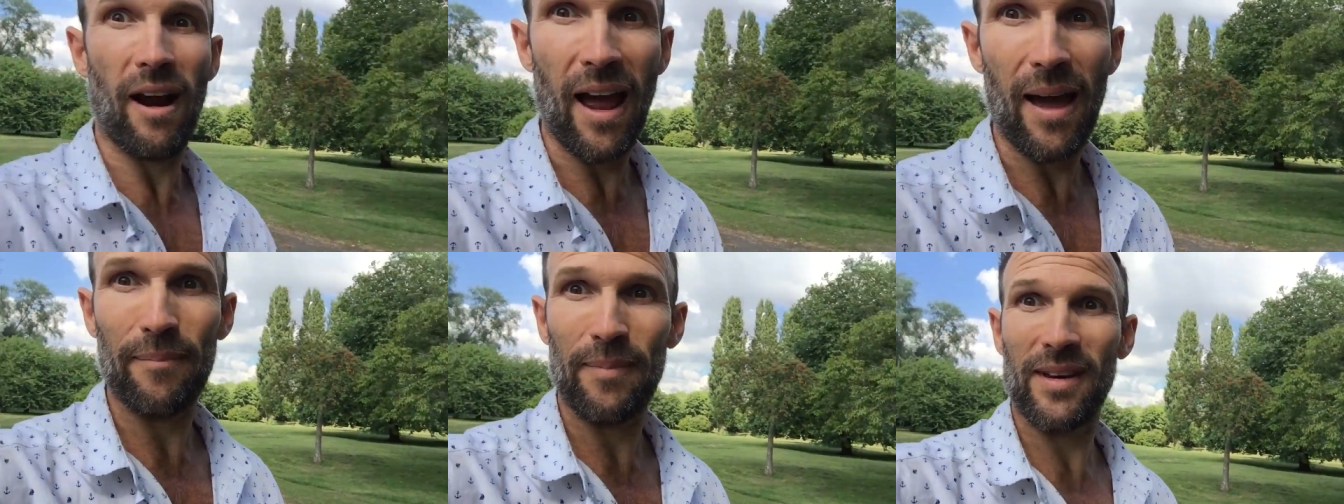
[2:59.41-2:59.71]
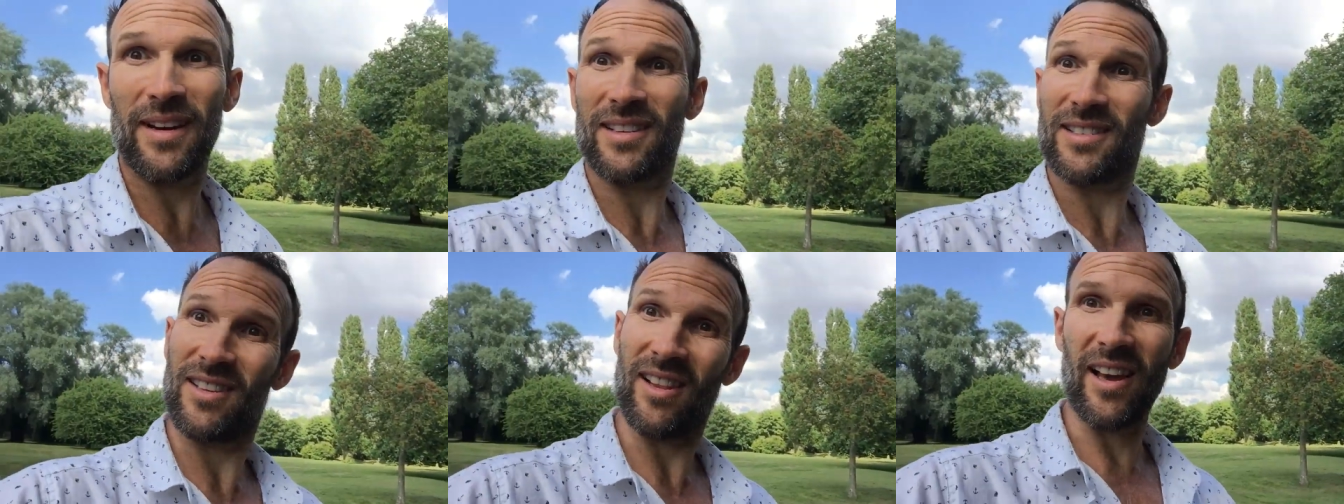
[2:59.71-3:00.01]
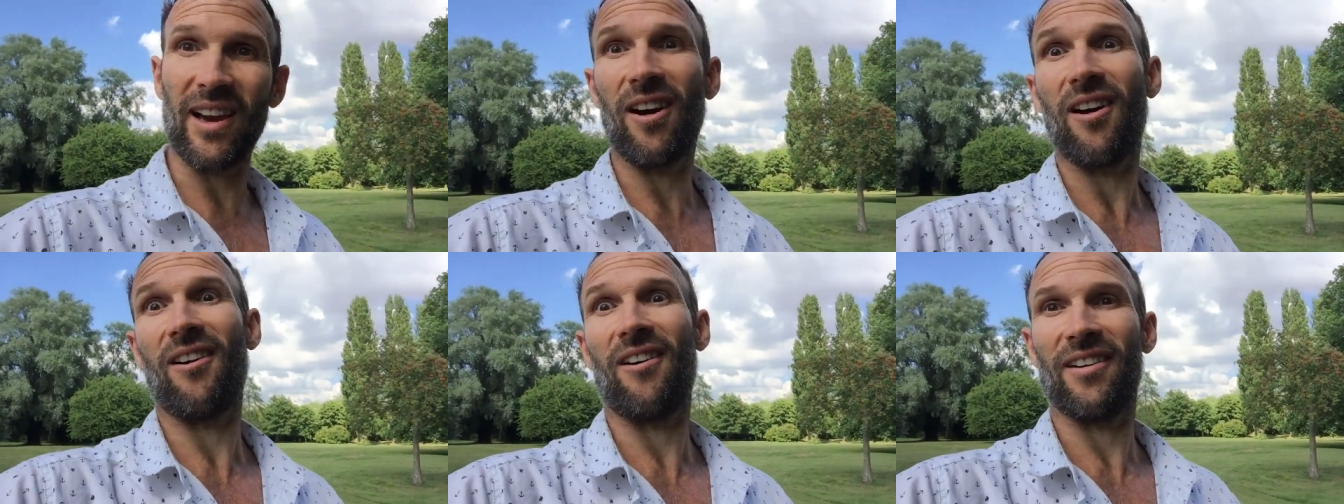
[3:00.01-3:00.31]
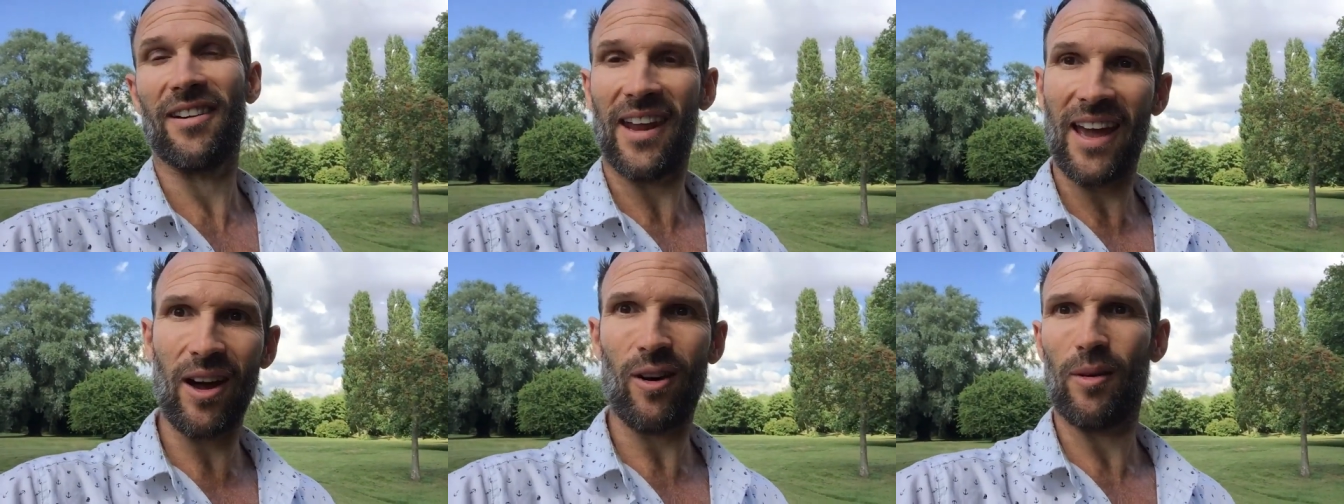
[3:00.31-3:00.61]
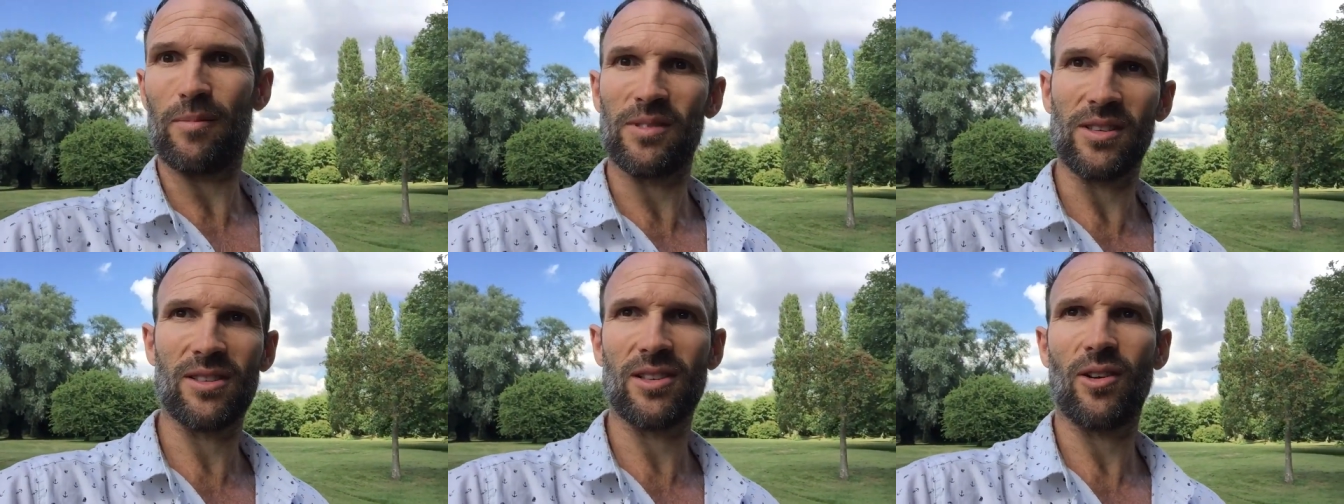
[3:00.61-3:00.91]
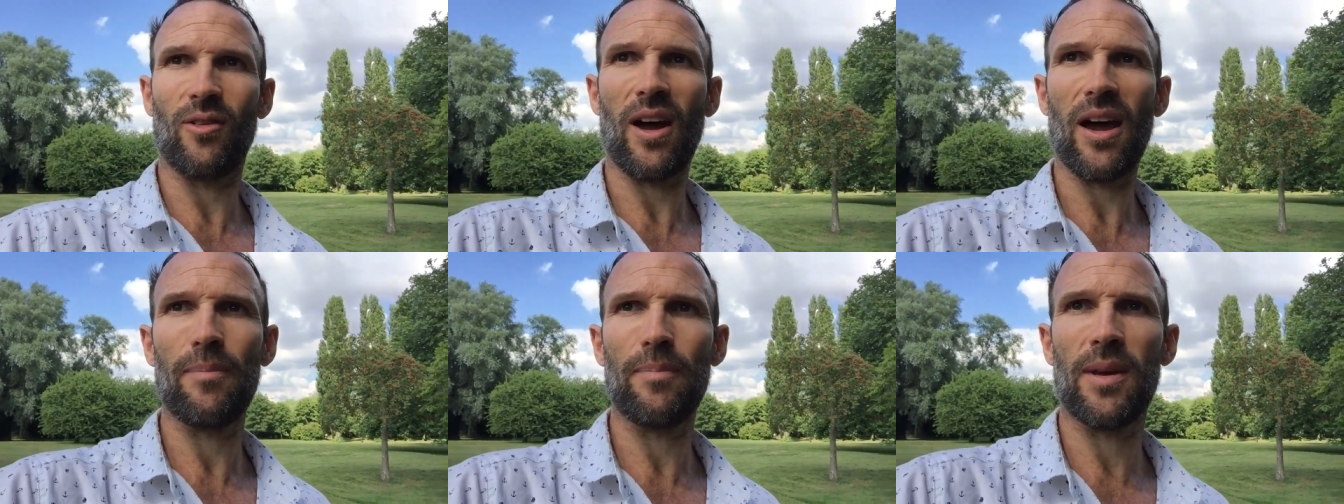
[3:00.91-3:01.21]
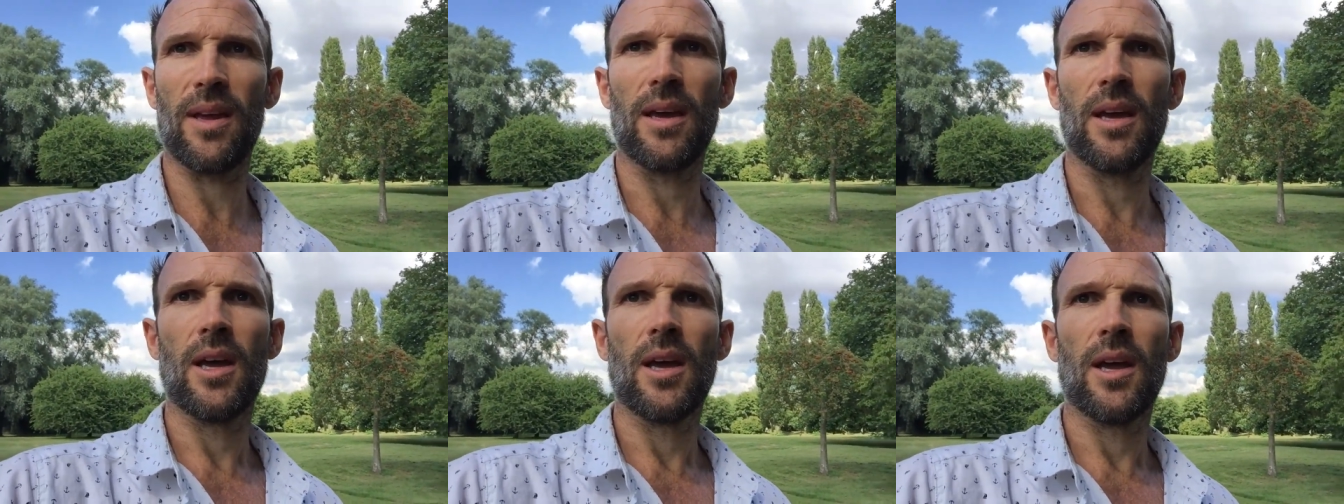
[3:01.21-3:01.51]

happy. It doesn't like, oh, now I'm just so happy,